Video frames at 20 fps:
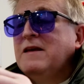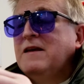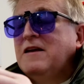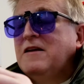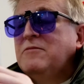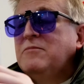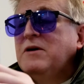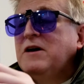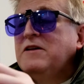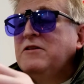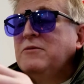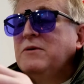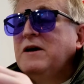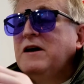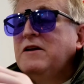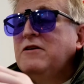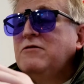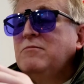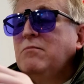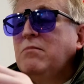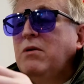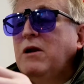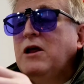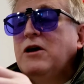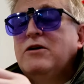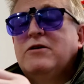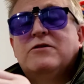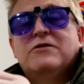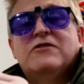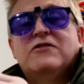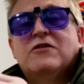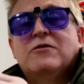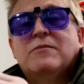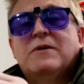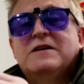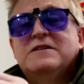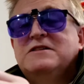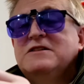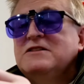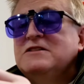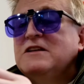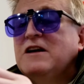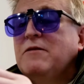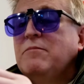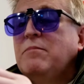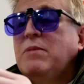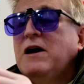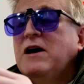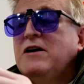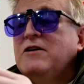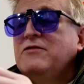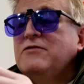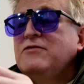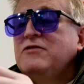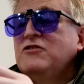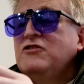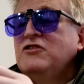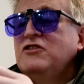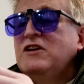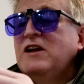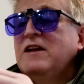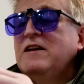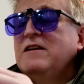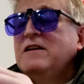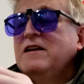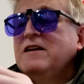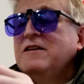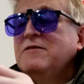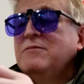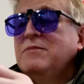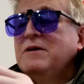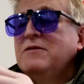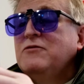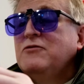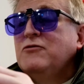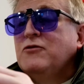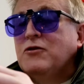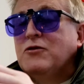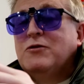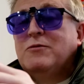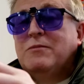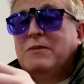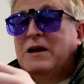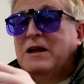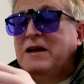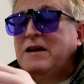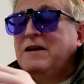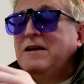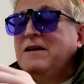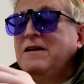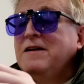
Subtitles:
And by the way, I don't blow so much as I puff gently but firmly